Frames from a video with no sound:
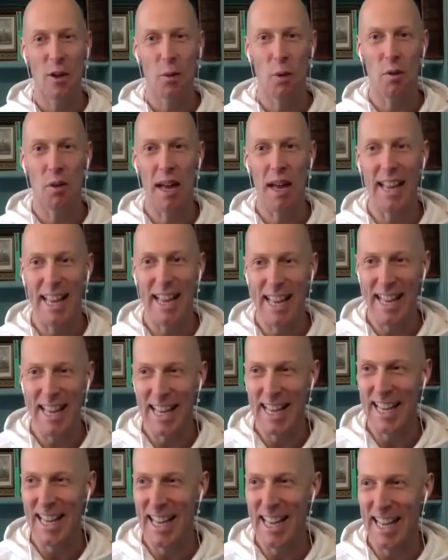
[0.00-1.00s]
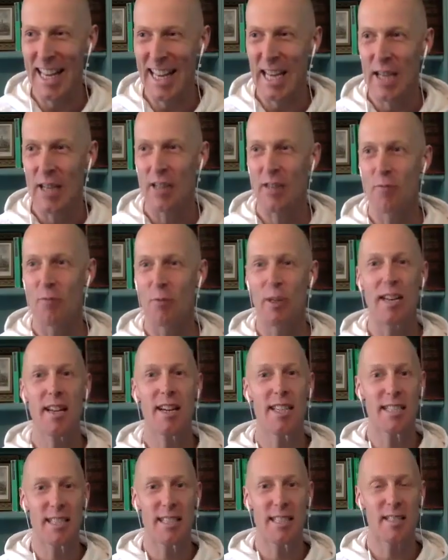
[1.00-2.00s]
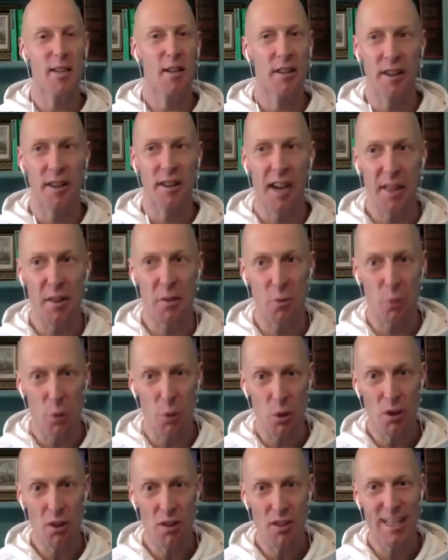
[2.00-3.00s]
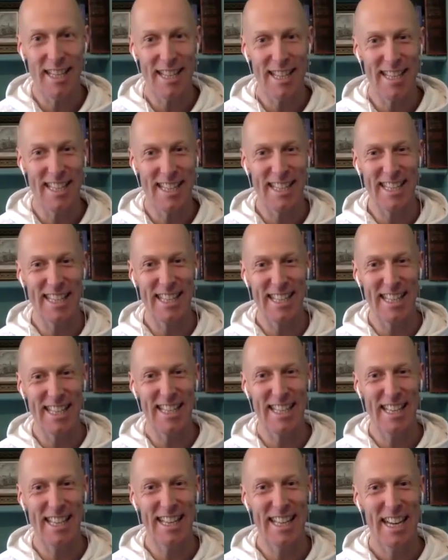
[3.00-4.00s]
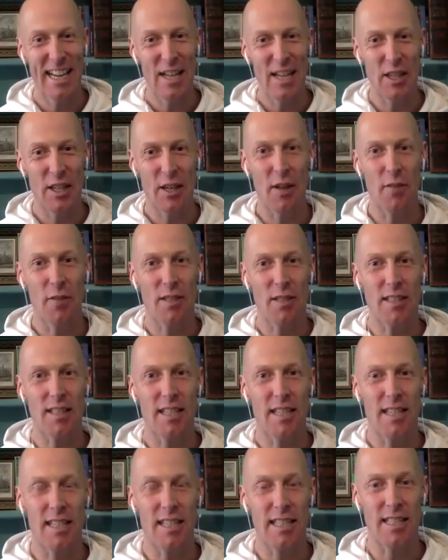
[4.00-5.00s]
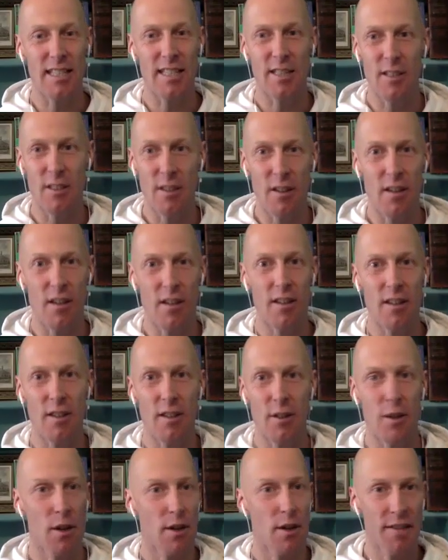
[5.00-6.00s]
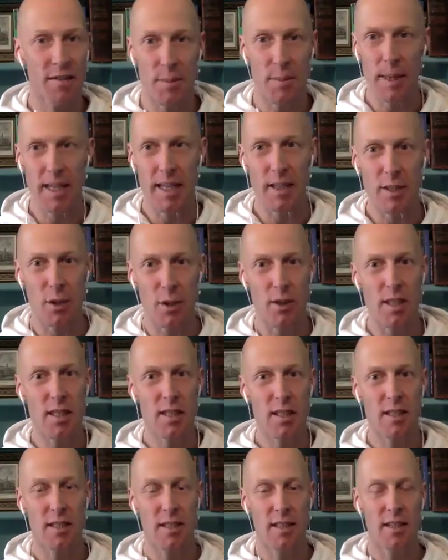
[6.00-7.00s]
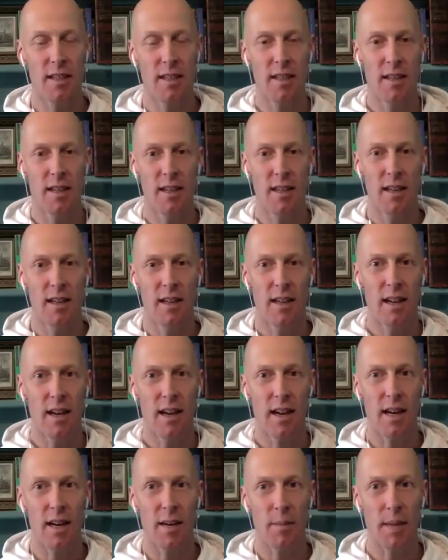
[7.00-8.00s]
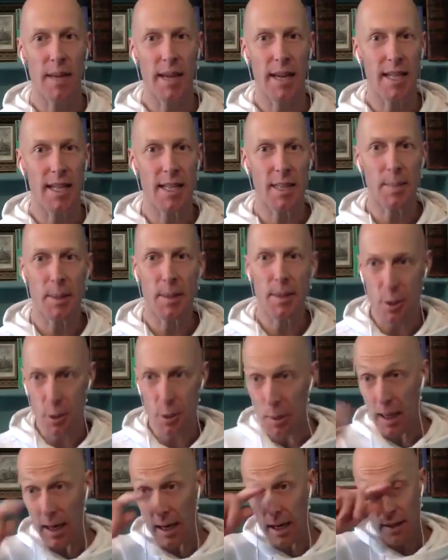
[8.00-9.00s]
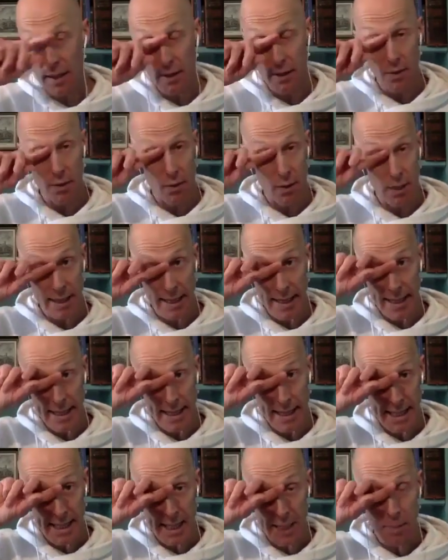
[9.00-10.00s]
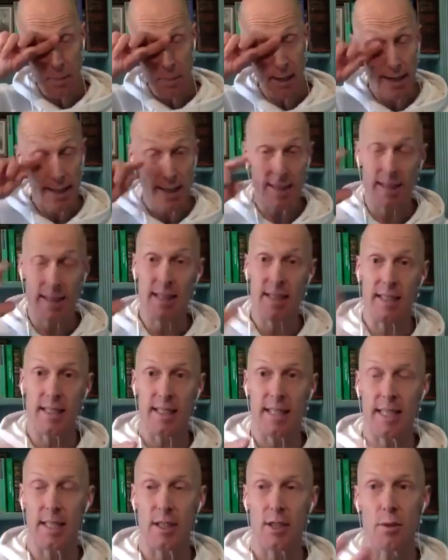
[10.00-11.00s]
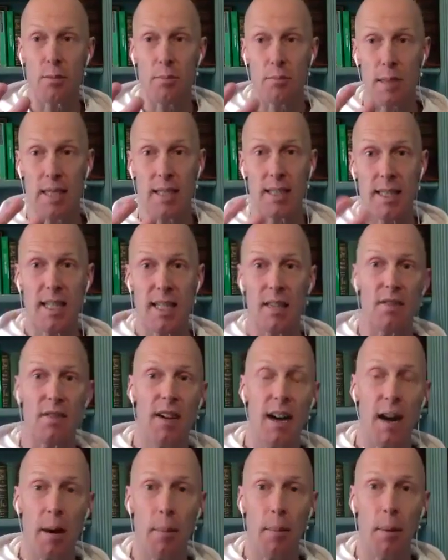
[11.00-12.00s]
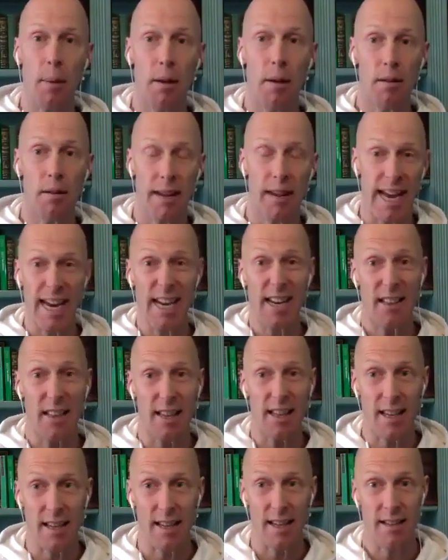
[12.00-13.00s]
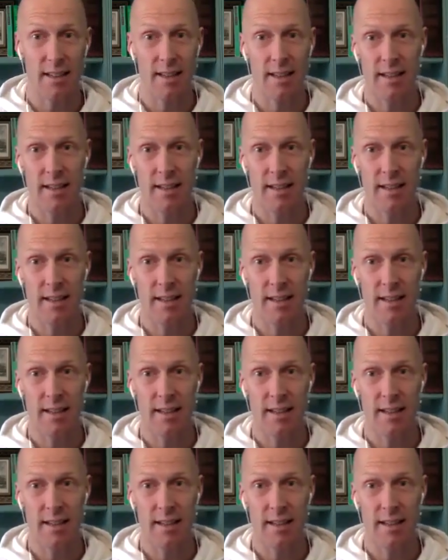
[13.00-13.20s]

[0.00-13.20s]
Well, realize it's not an either or. You know, it's not, you don't have to make a choice. Any spiritual path or any inner practice that says you must give up anything